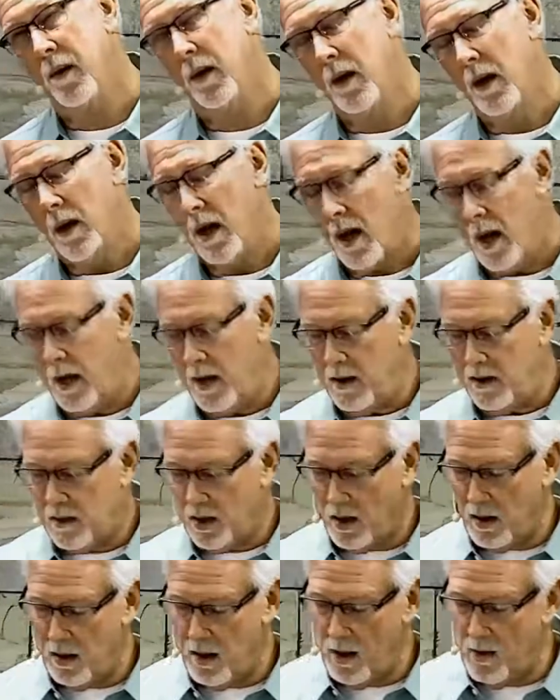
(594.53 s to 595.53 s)
and it's
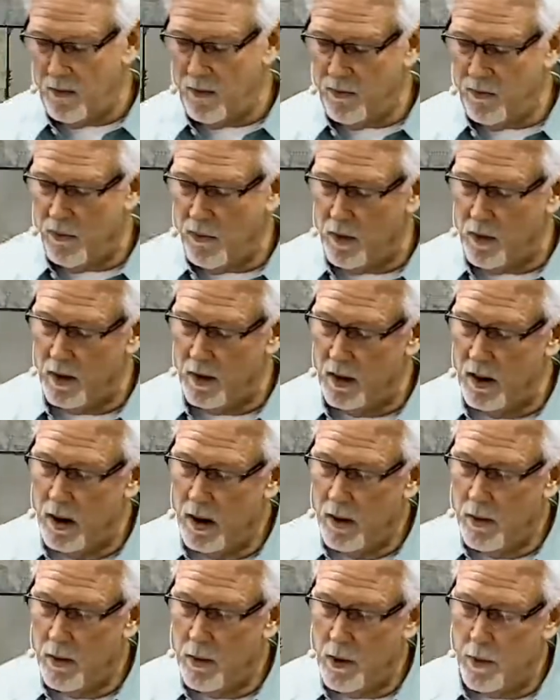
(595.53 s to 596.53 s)
our love for
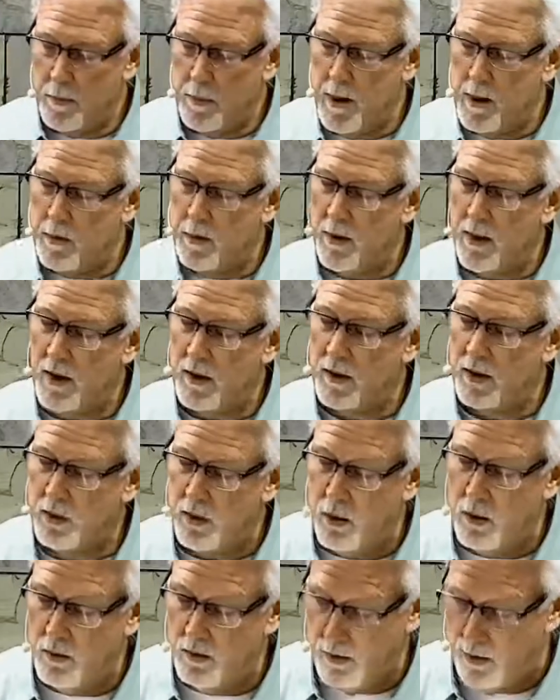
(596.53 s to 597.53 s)
the people that
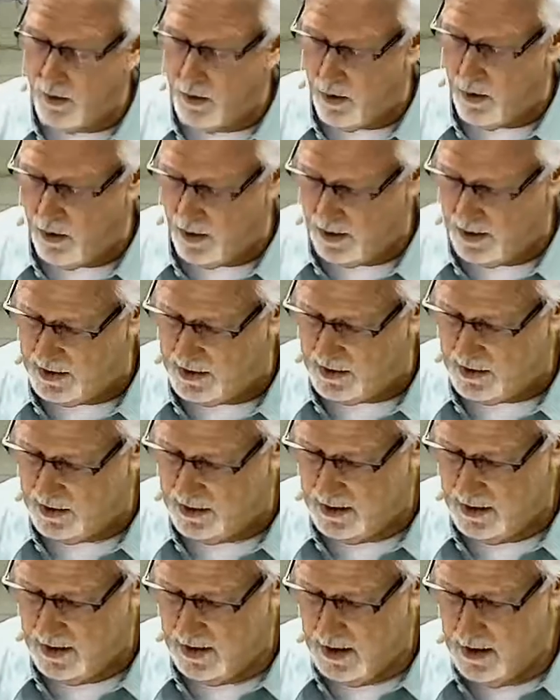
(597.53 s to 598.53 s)
serve the Lord.
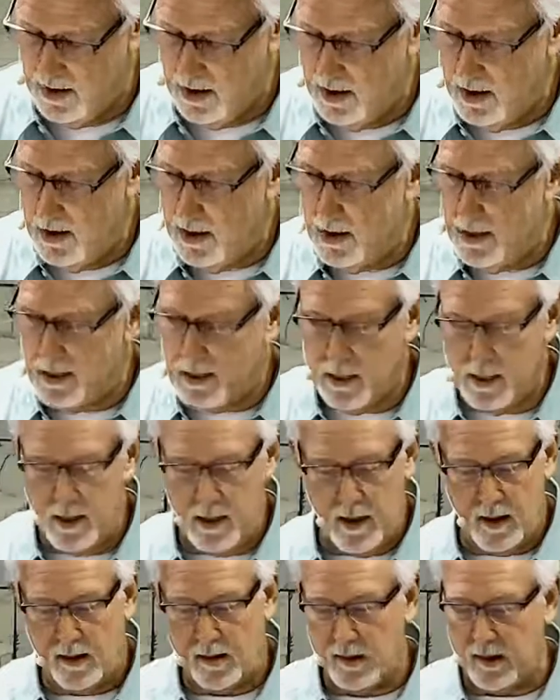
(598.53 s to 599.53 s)

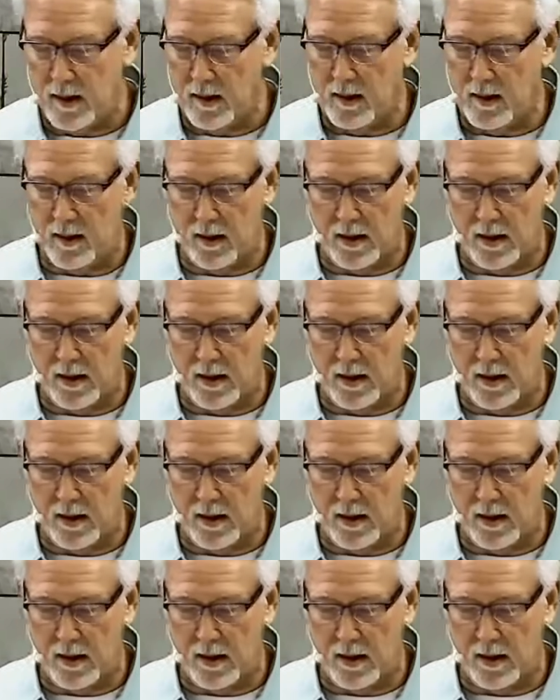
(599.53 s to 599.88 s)
This is